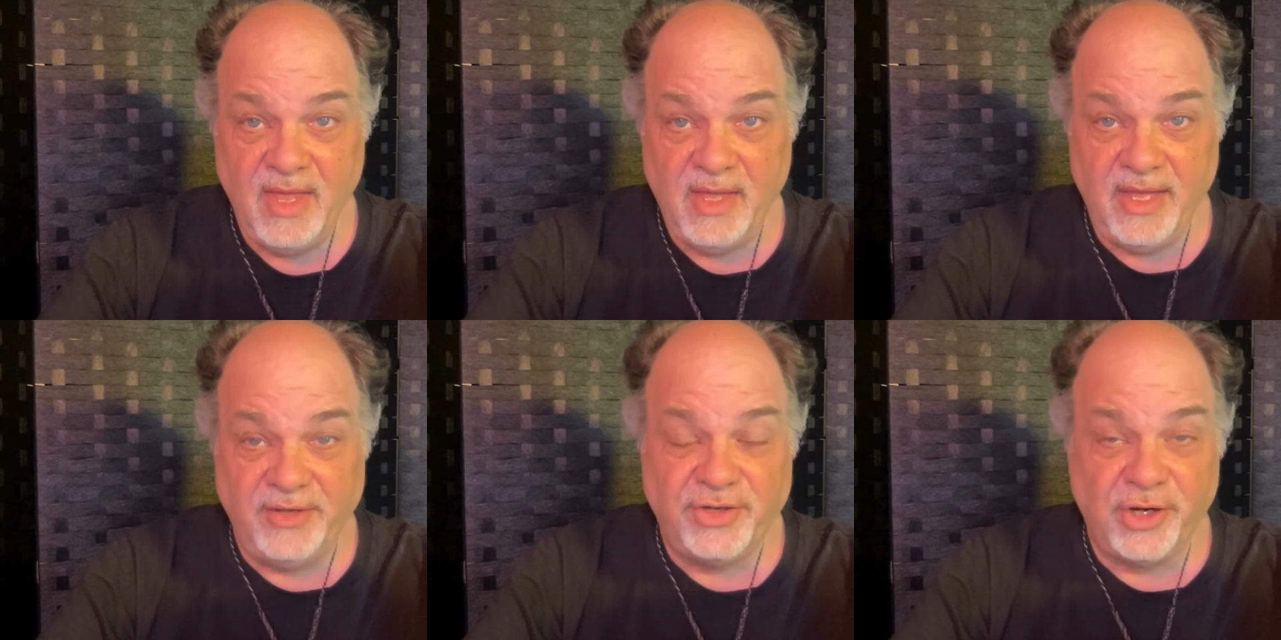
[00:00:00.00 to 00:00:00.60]

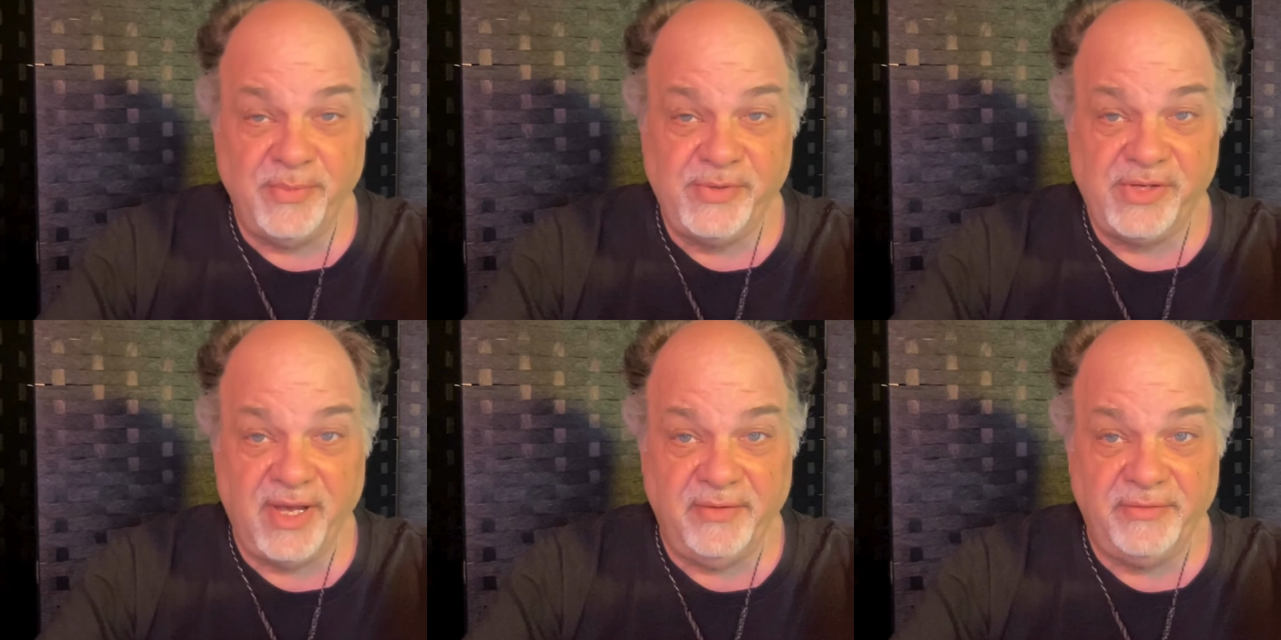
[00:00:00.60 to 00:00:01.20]
in terms
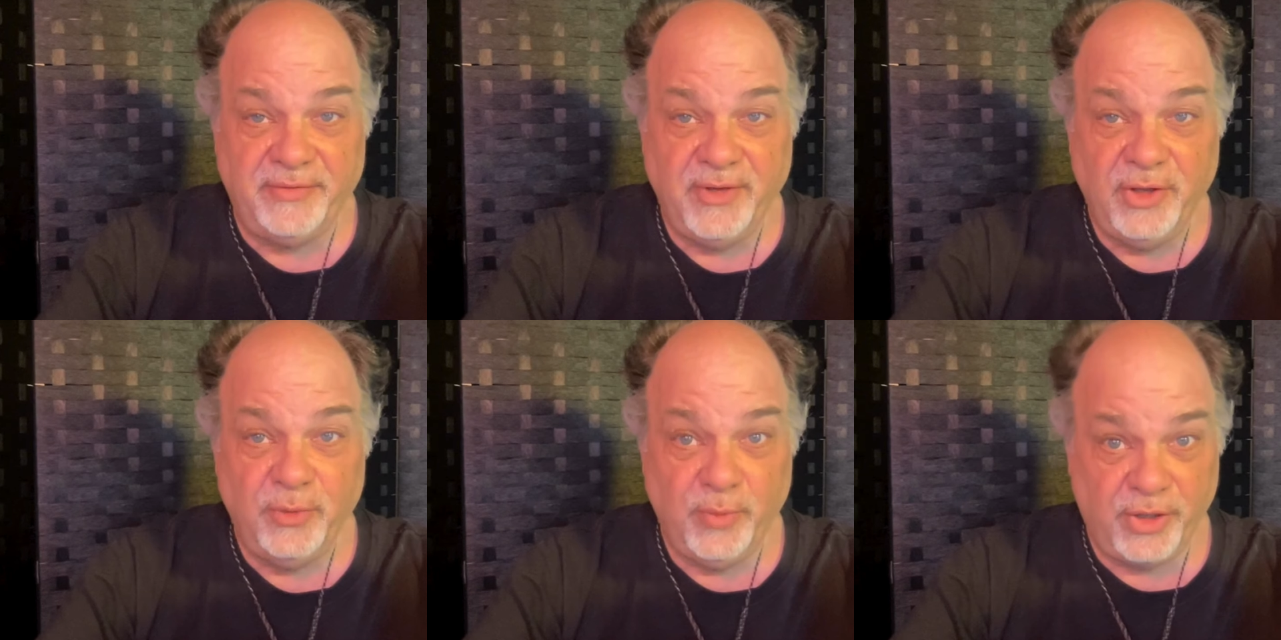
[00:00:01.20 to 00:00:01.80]
of
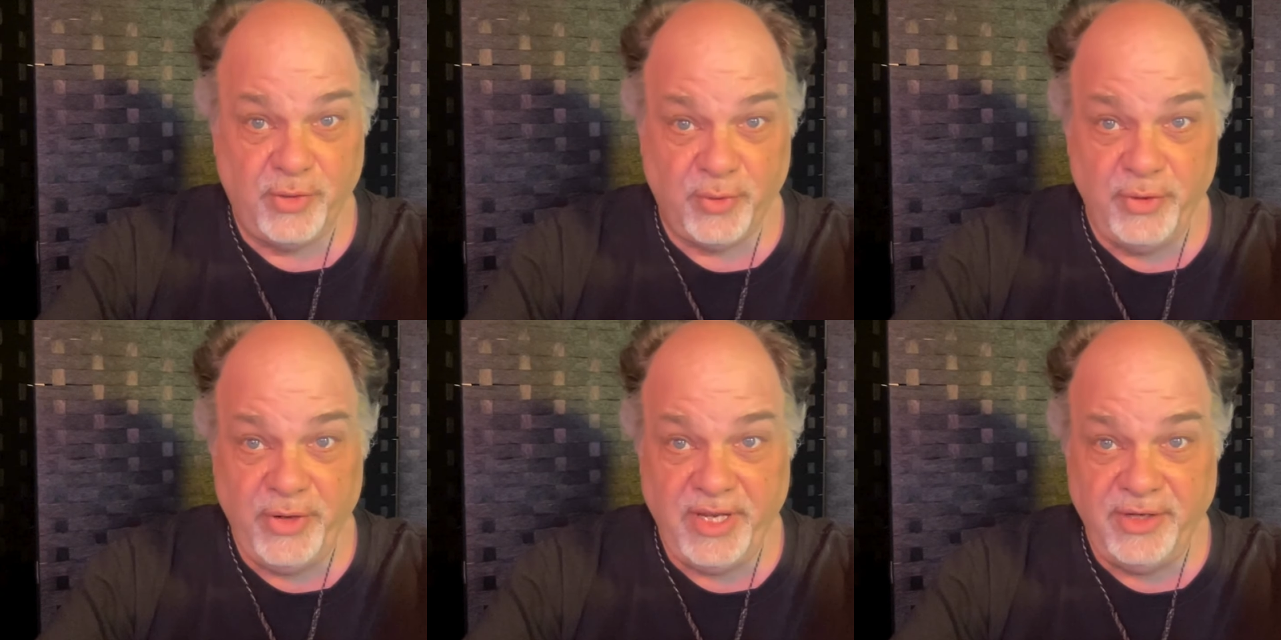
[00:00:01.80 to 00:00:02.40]

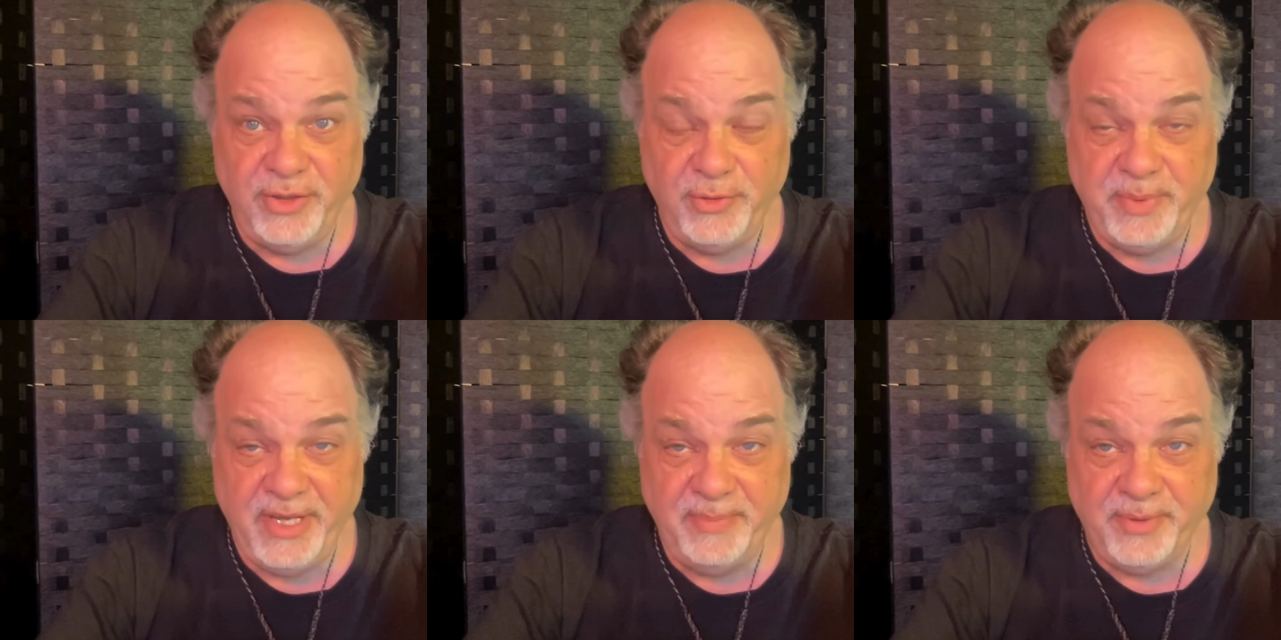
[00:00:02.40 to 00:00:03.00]
recruiting new
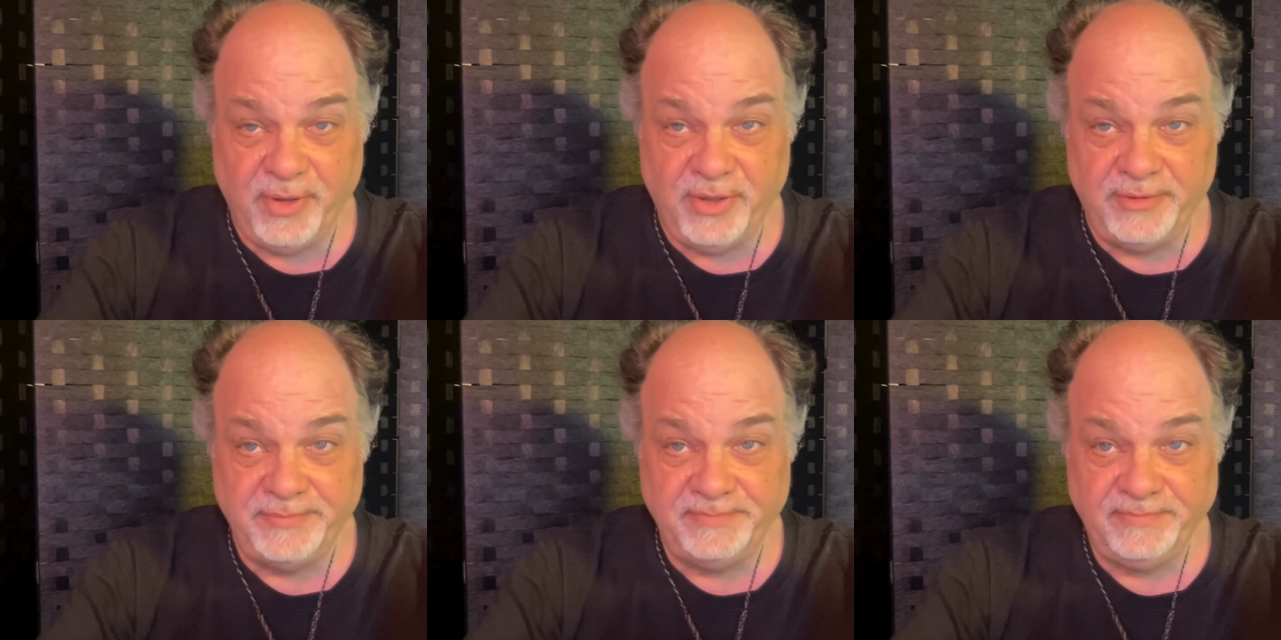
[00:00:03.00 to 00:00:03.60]
people.